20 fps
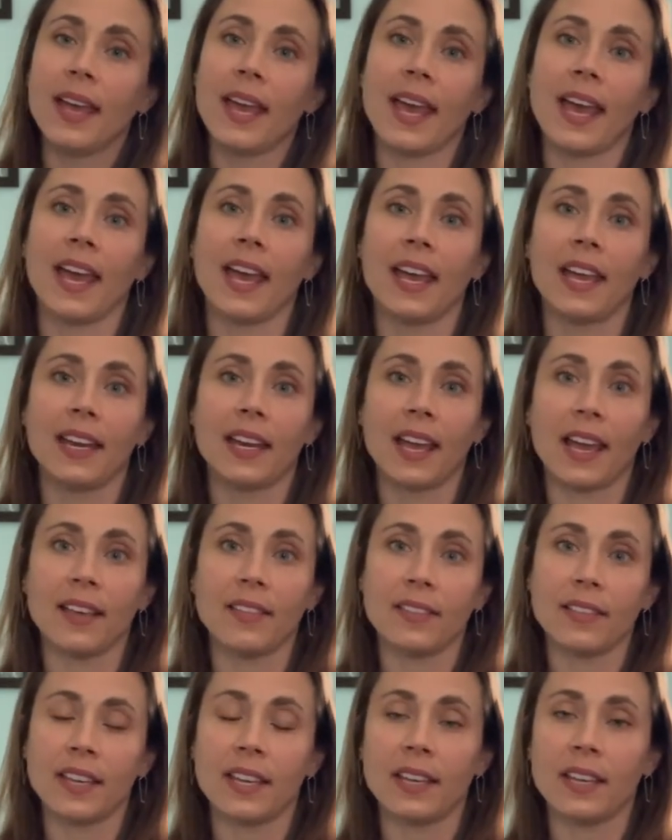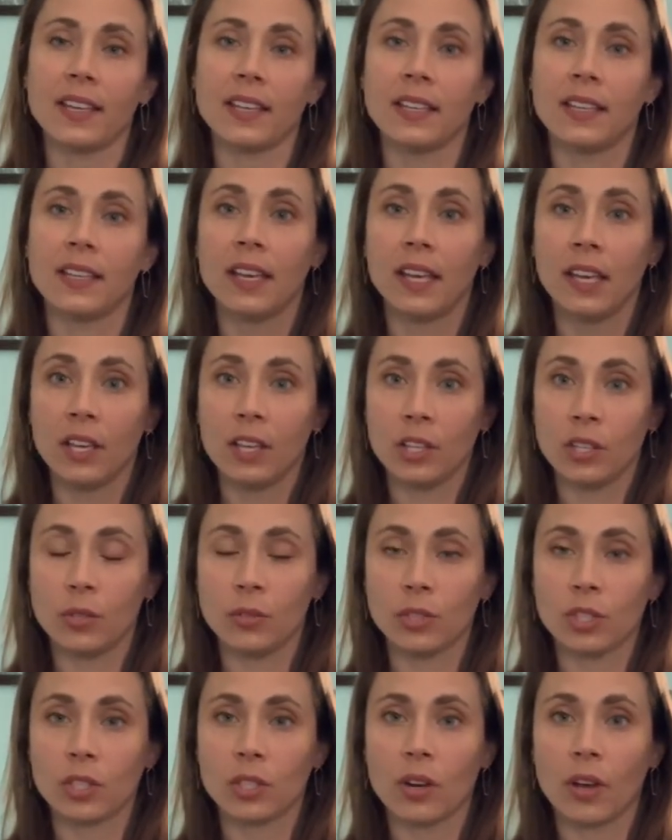And I think you
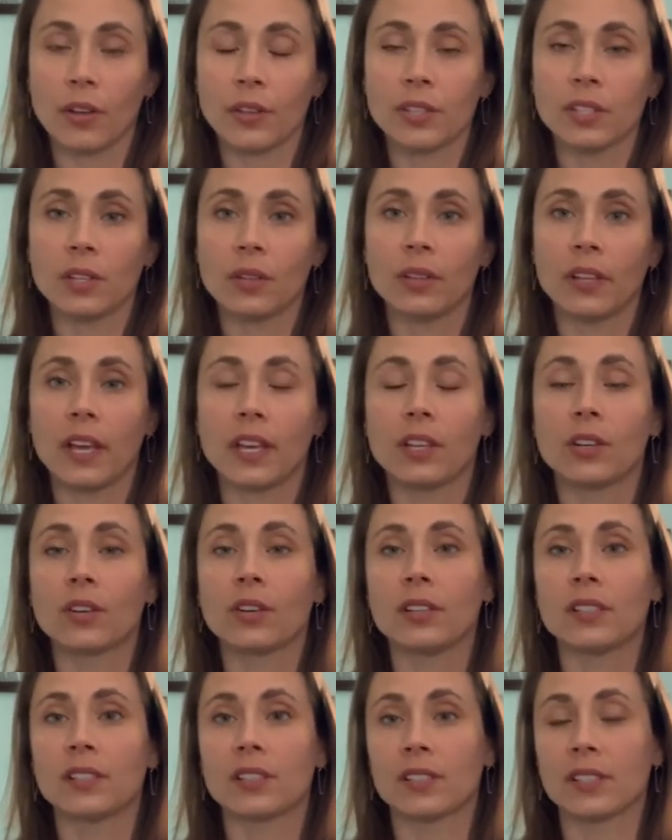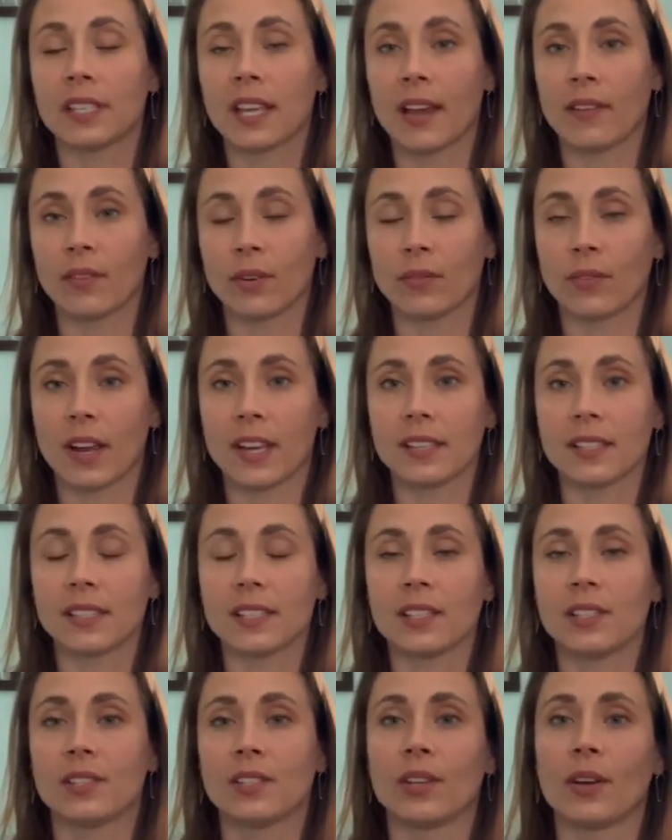should also let your crystals have a
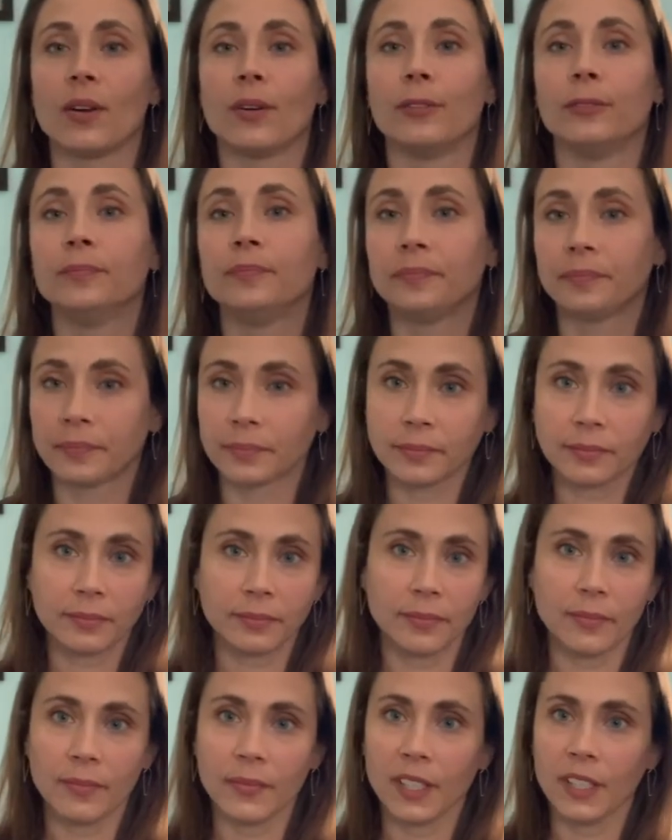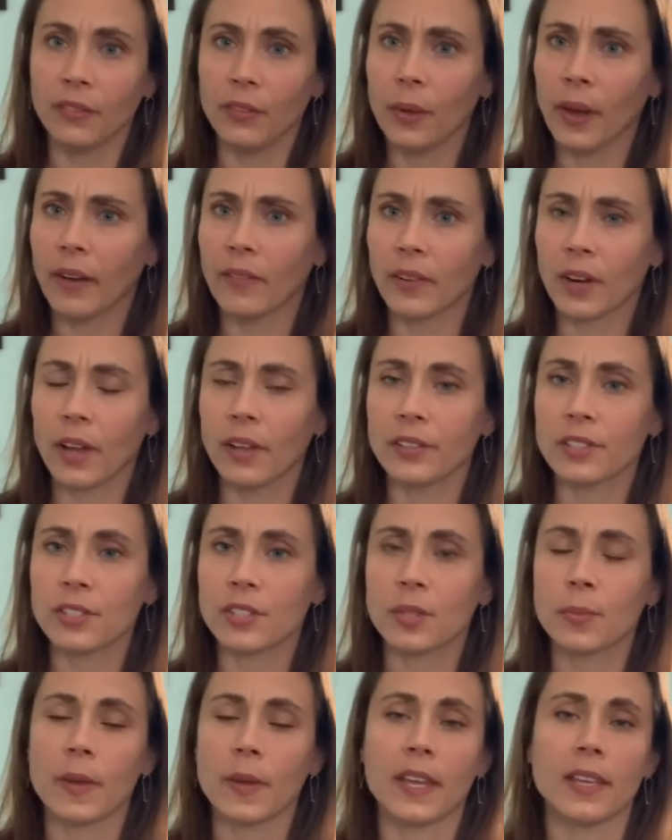rest. So if you have an altar
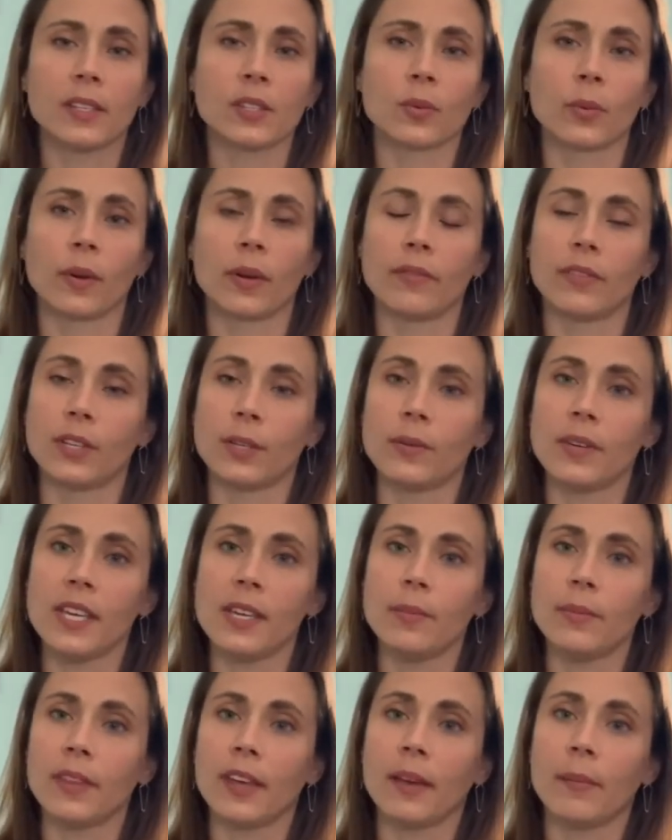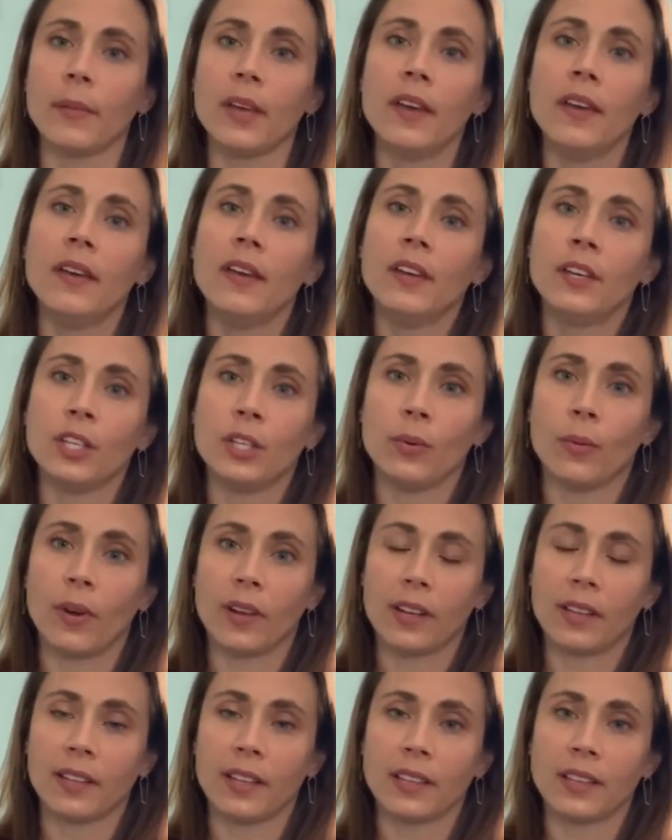space or wherever you keep them, you want
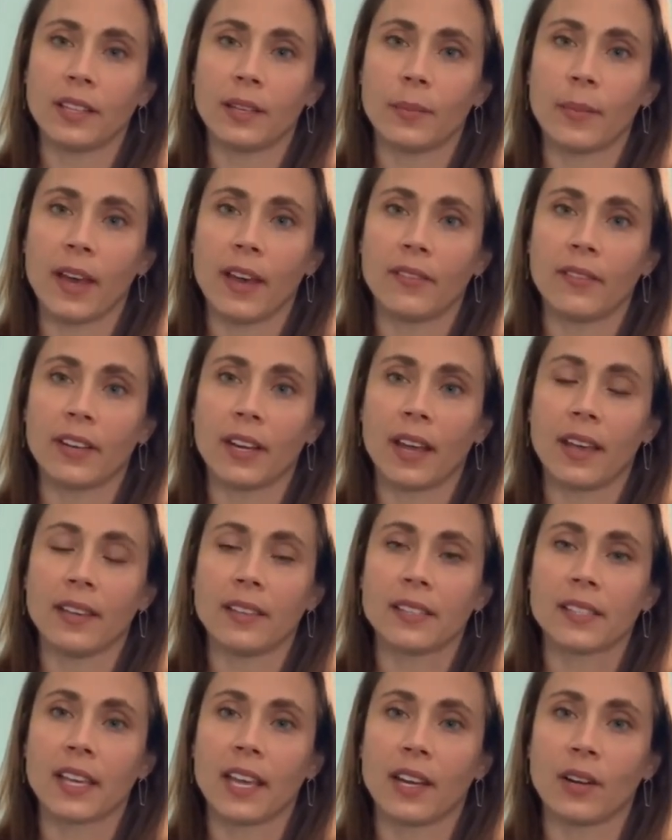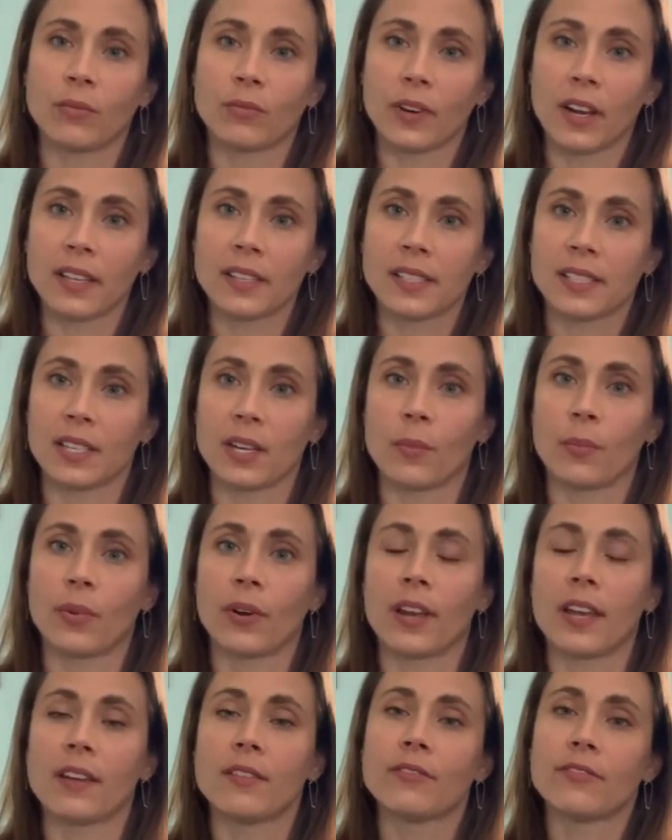to let them have a nice kind of rest and a
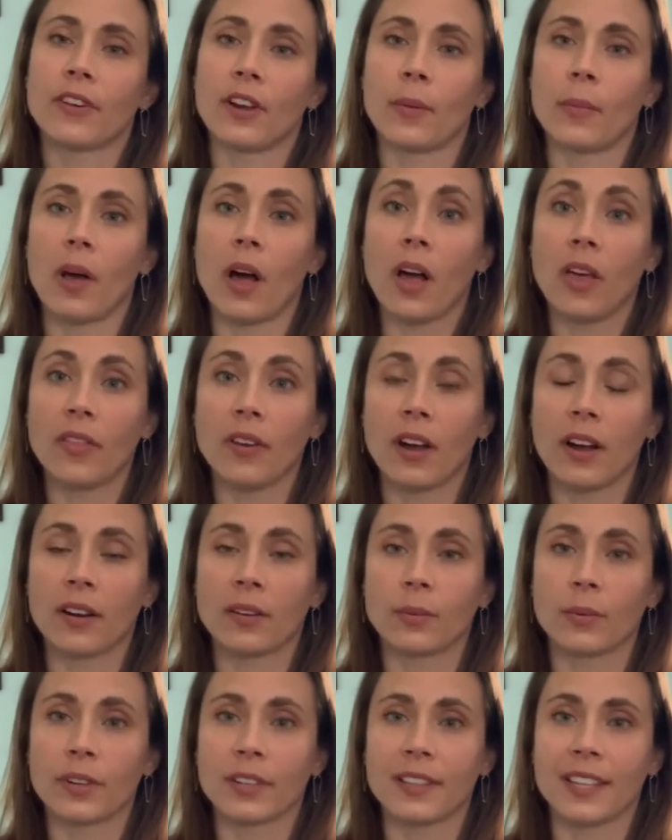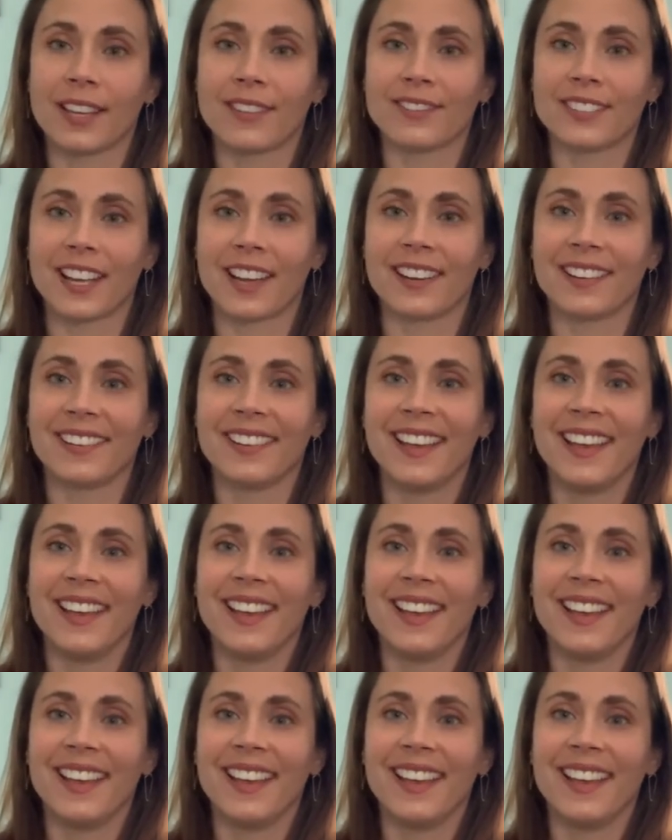break from all the hard work they've done.